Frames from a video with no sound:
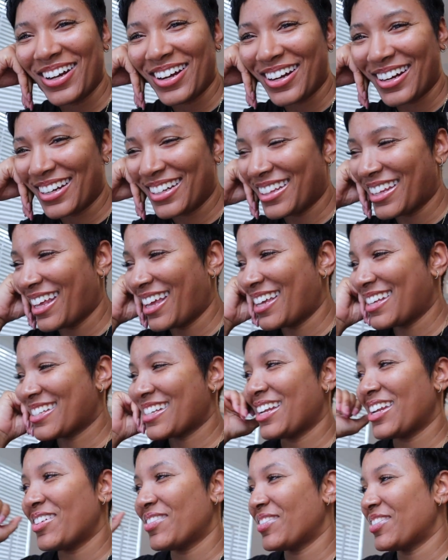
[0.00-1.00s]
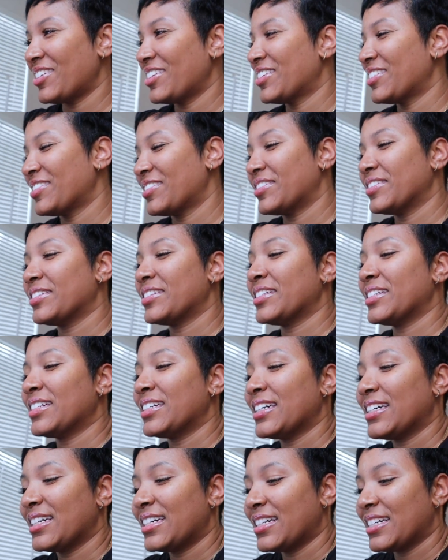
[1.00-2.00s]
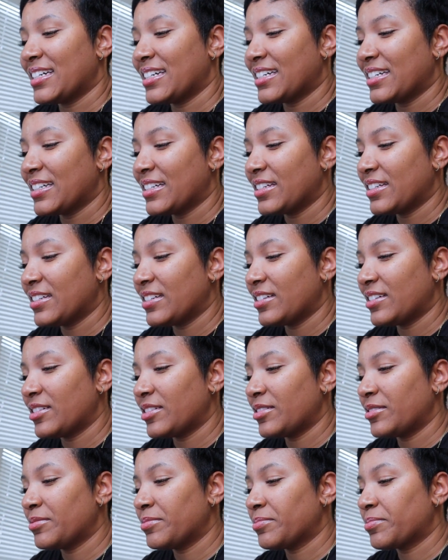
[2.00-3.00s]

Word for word: All right. Thanks. I love you. I love you too.